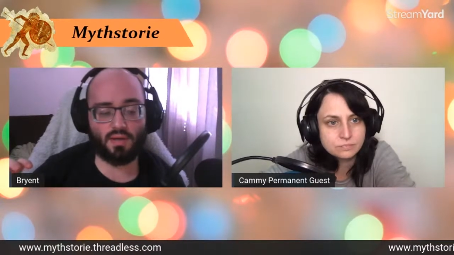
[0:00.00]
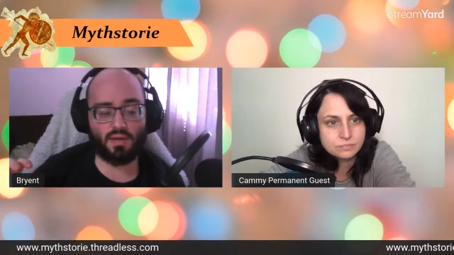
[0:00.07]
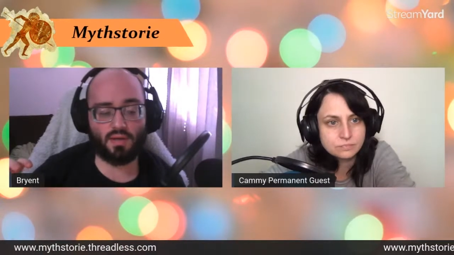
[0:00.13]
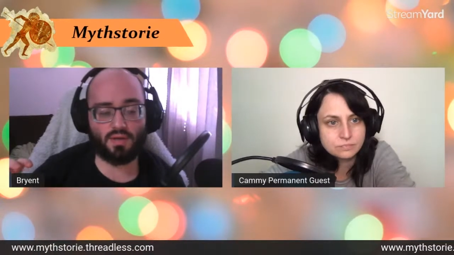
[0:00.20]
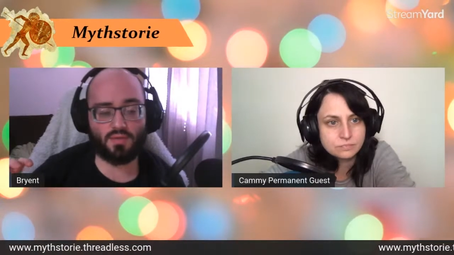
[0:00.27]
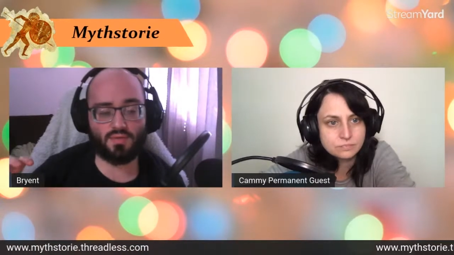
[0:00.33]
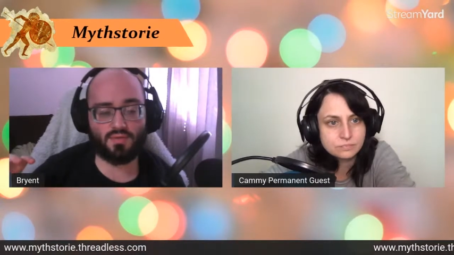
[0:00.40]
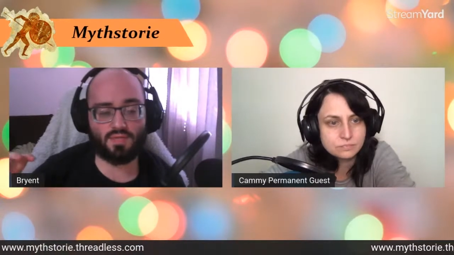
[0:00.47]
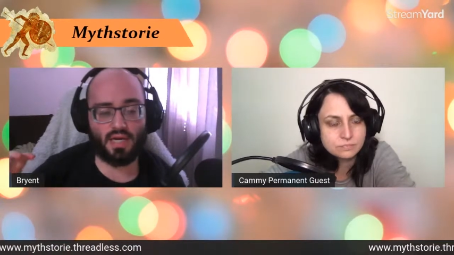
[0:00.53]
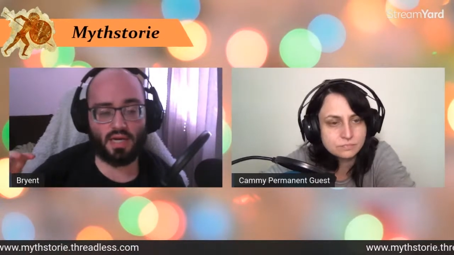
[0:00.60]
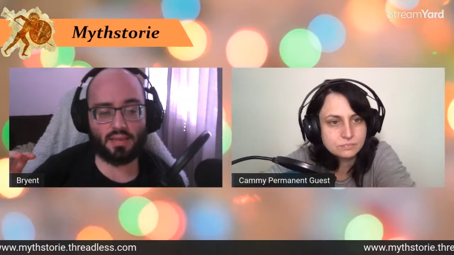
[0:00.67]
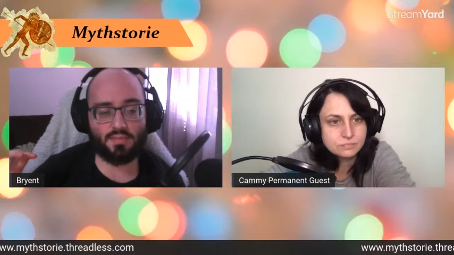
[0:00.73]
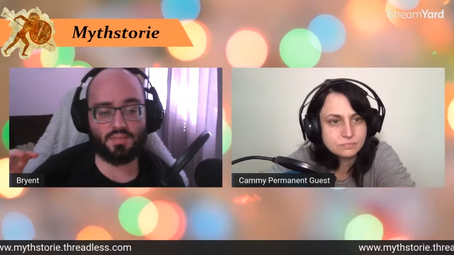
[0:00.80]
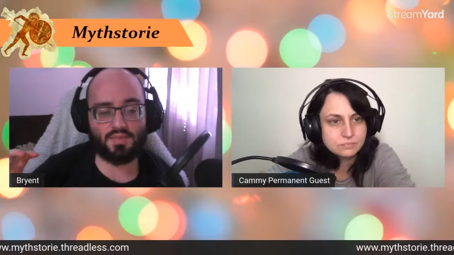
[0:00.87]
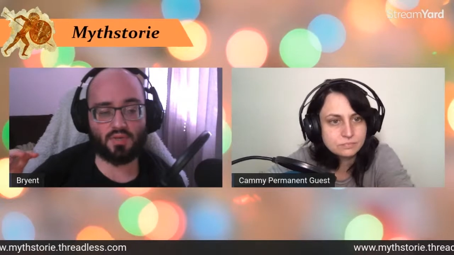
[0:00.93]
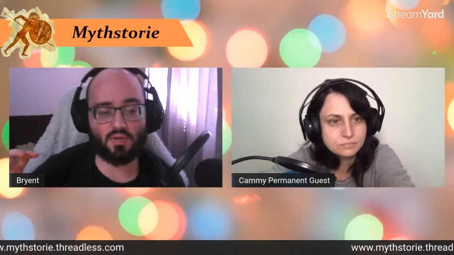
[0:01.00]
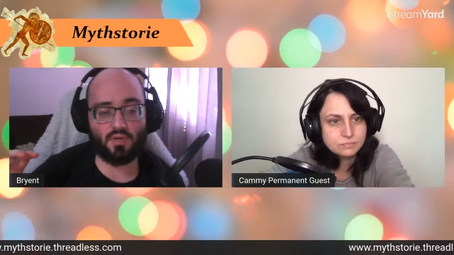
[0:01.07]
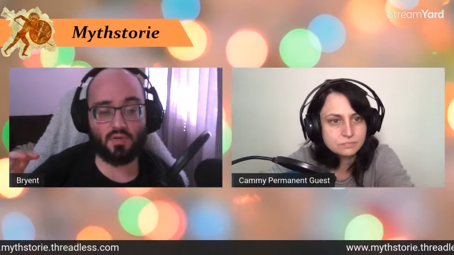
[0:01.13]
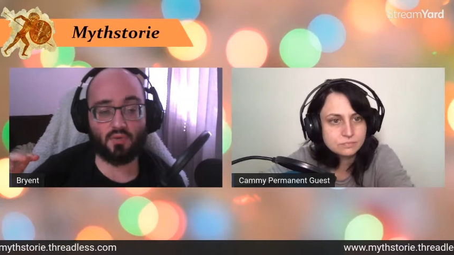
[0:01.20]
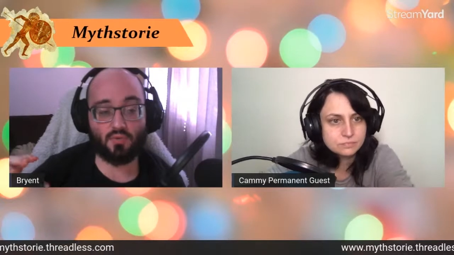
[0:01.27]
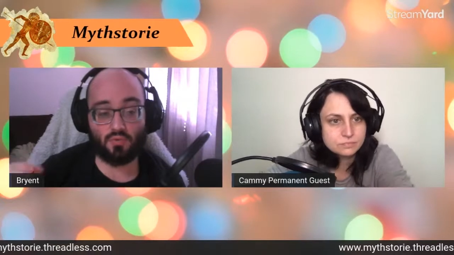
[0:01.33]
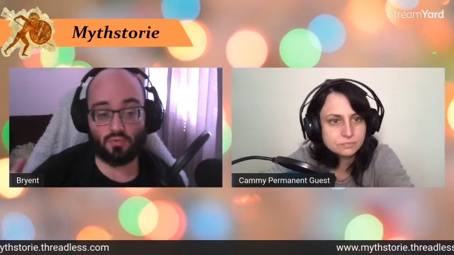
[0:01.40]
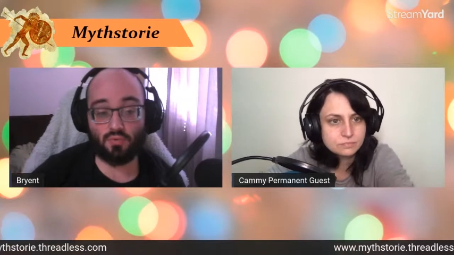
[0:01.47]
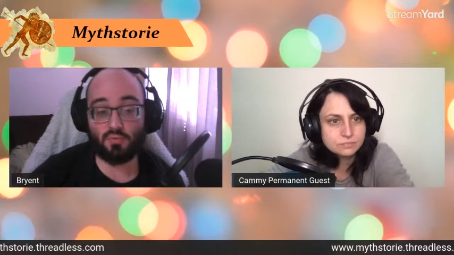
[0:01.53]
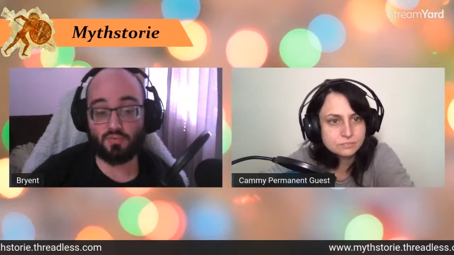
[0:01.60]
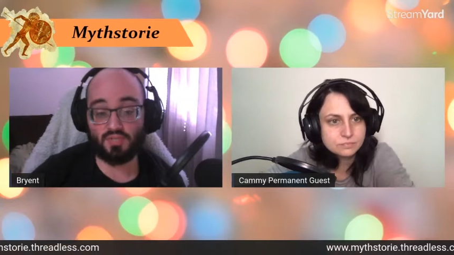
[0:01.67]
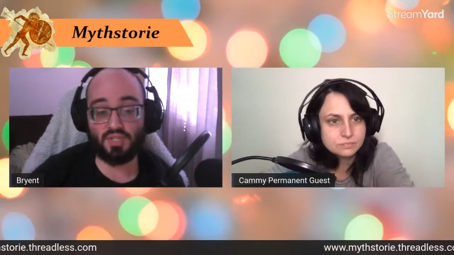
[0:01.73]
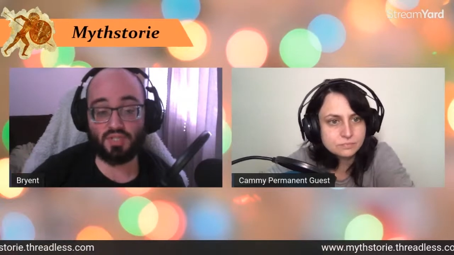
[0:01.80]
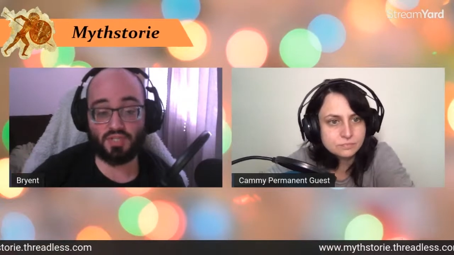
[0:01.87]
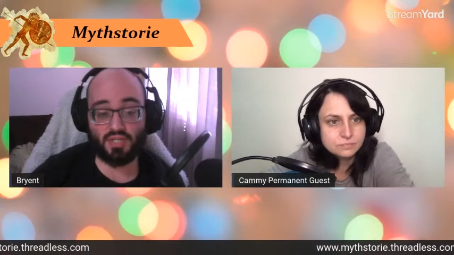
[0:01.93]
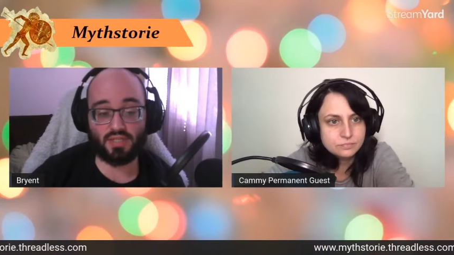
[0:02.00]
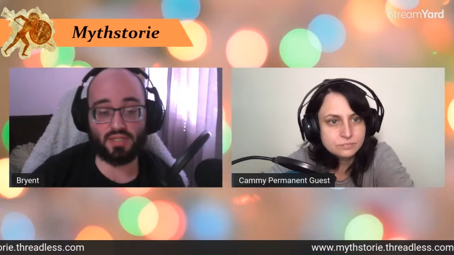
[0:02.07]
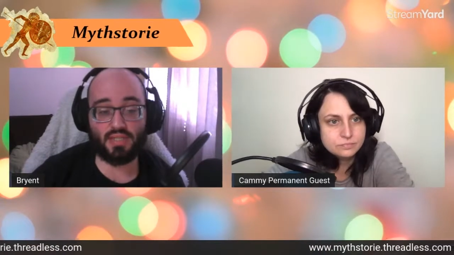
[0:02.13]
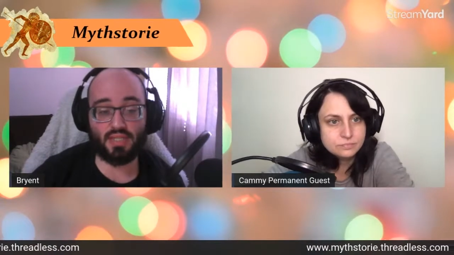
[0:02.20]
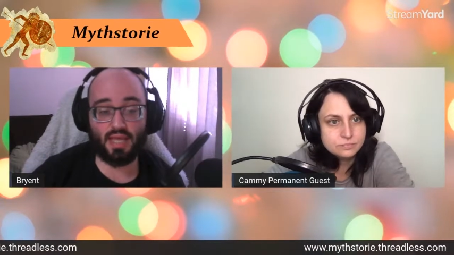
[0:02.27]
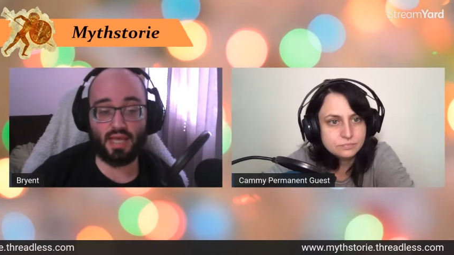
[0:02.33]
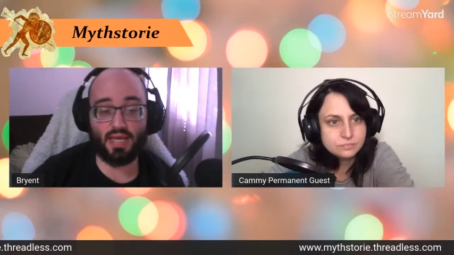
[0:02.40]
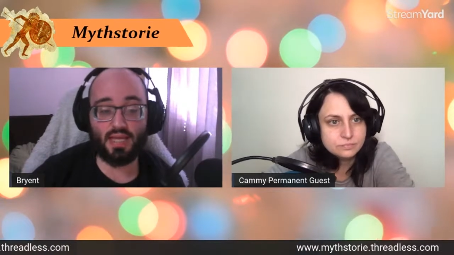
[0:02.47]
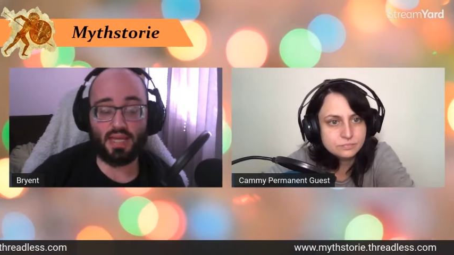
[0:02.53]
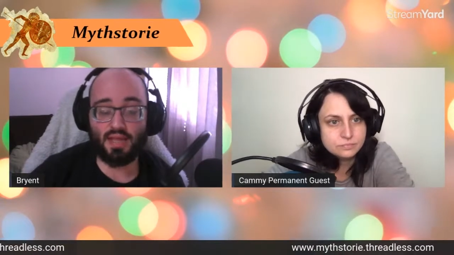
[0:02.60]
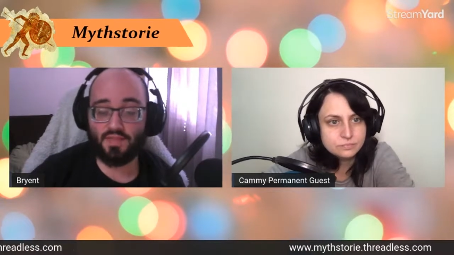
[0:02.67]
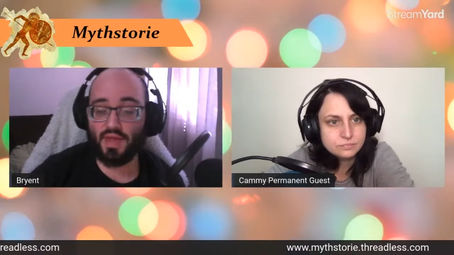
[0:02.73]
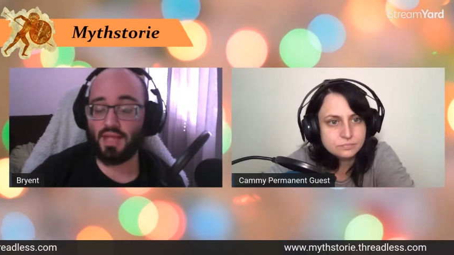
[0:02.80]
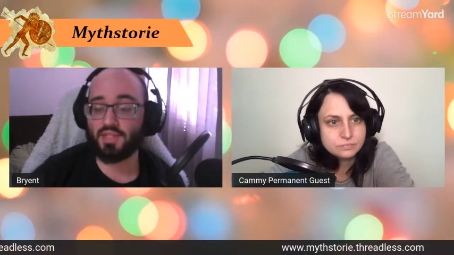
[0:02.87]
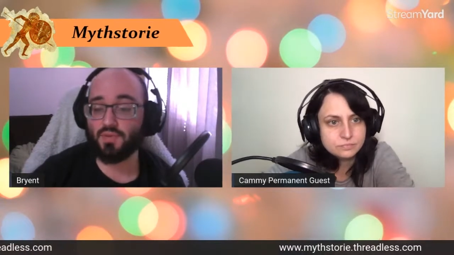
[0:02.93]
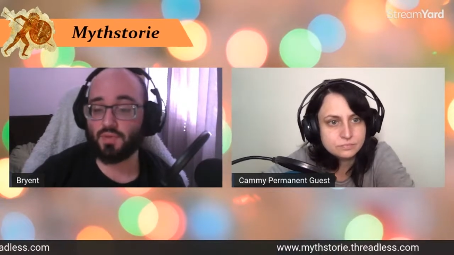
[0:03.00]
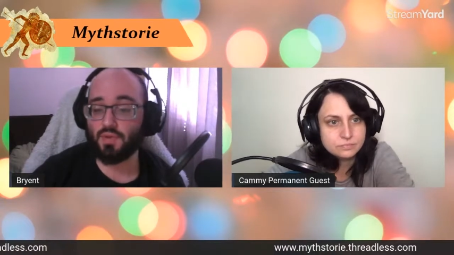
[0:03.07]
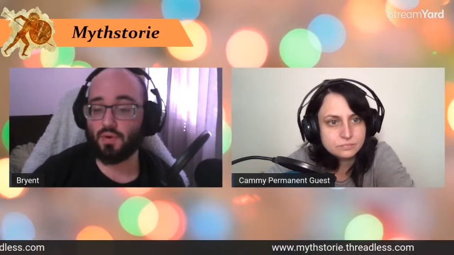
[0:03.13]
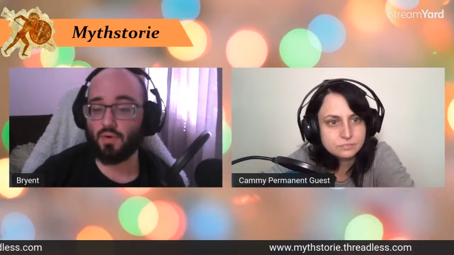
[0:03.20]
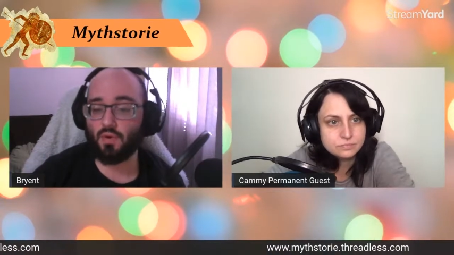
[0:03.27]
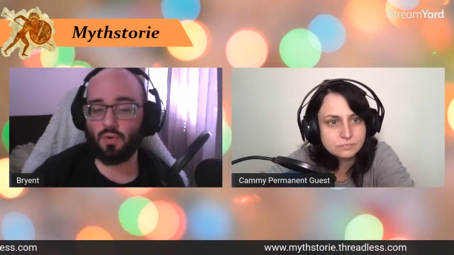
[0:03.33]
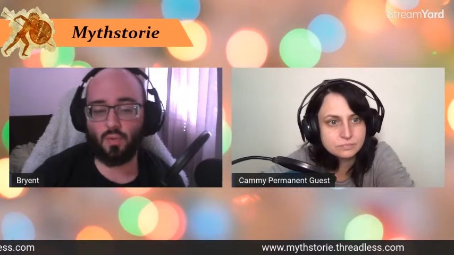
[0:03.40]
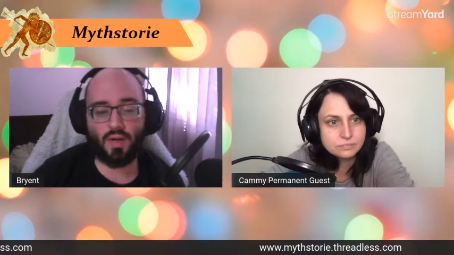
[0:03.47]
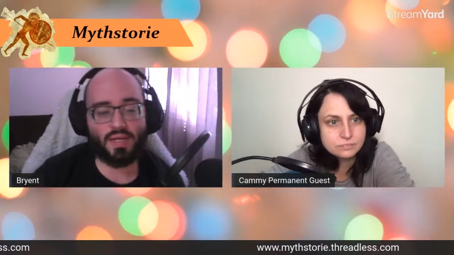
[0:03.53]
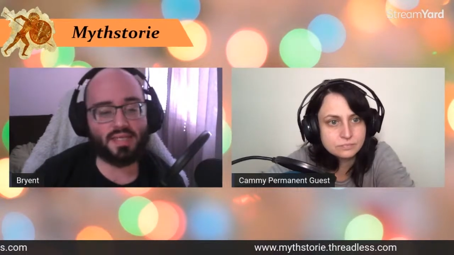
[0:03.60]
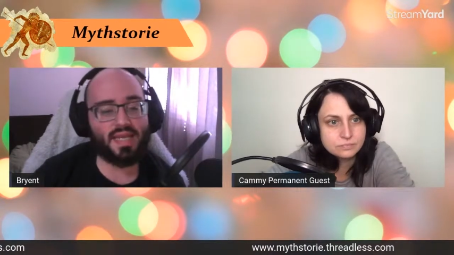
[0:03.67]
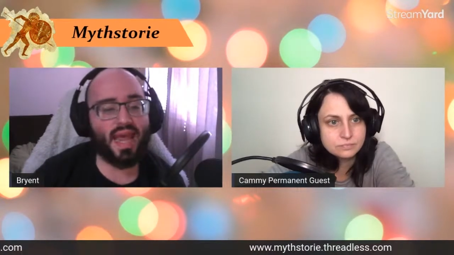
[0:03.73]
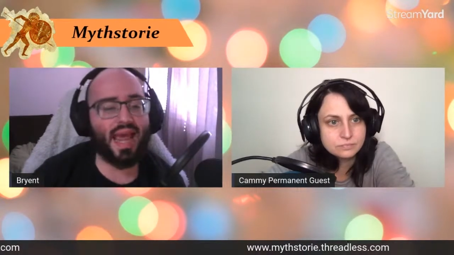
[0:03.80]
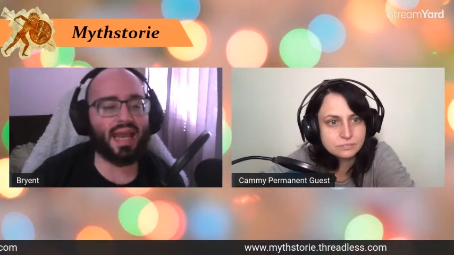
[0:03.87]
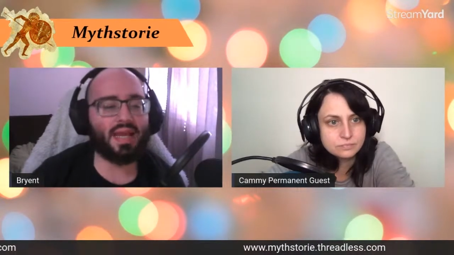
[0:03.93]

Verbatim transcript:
Speaker 1: uh, times who who suggested that that's what the goal was.